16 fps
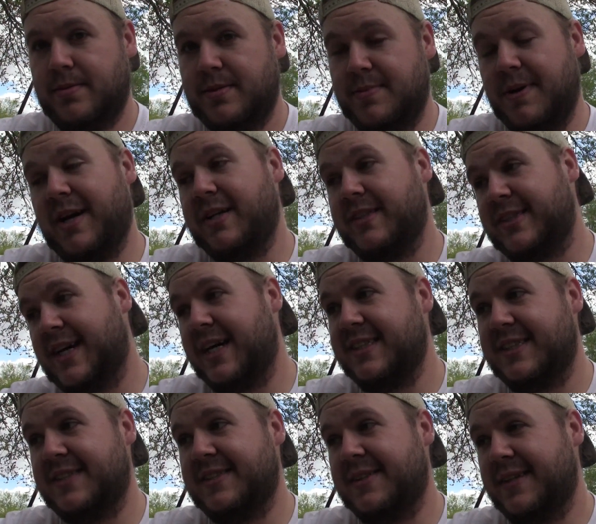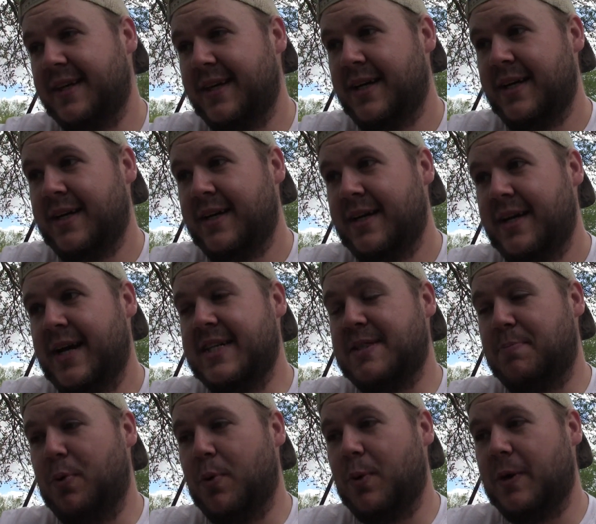to be honest guys,
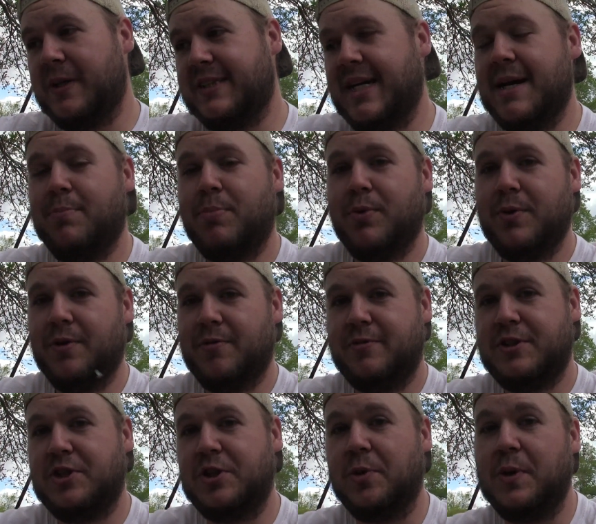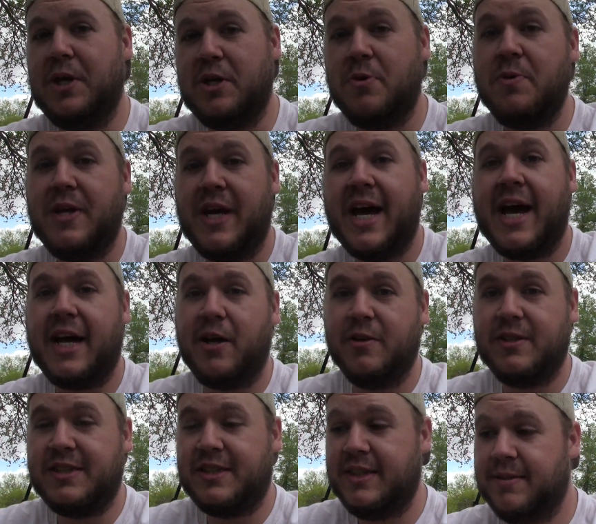it's a poor example of showing you the
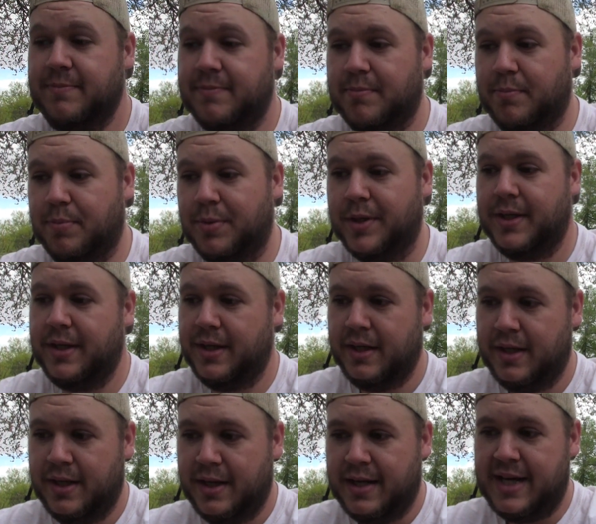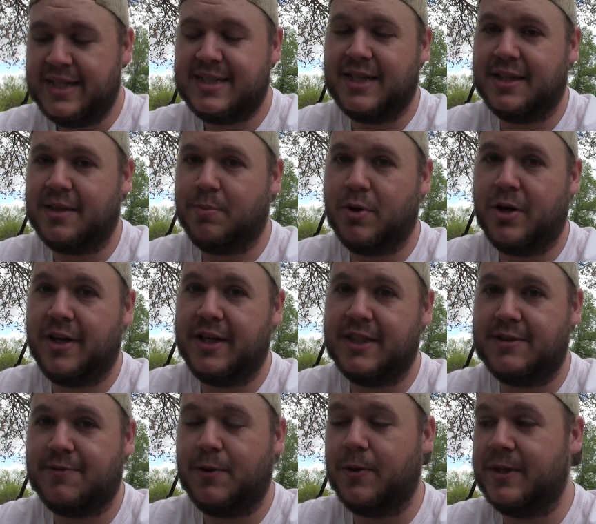accuracy, but it's not the
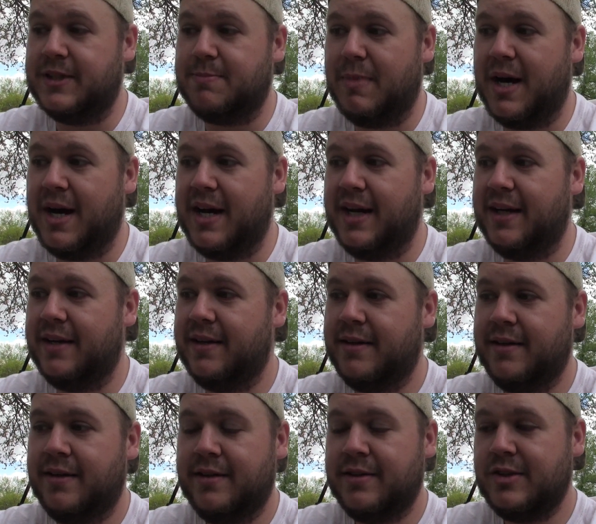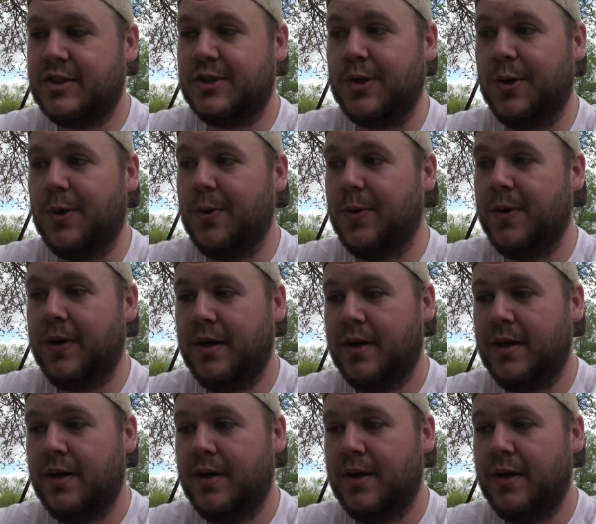broadhead's fault, it's mine. So